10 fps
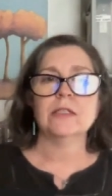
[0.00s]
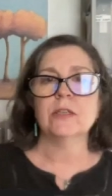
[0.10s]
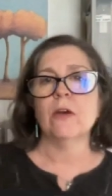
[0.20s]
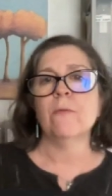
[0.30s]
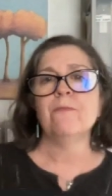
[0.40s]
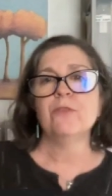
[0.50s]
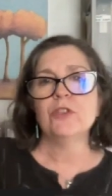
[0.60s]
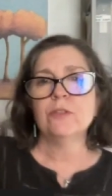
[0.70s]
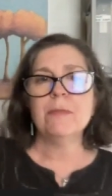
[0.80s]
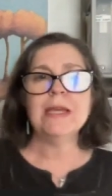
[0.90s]
So
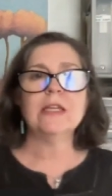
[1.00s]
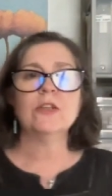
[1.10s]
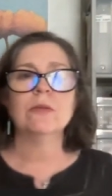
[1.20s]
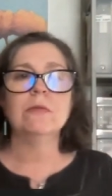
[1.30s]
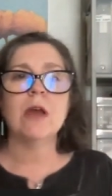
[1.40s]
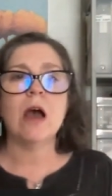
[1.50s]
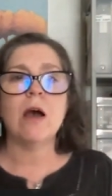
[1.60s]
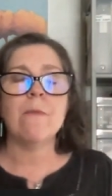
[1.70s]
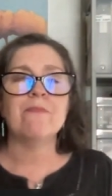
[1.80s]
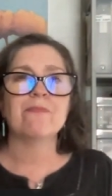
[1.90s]
just make
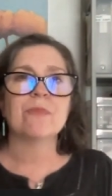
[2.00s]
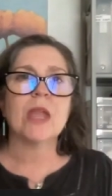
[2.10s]
um,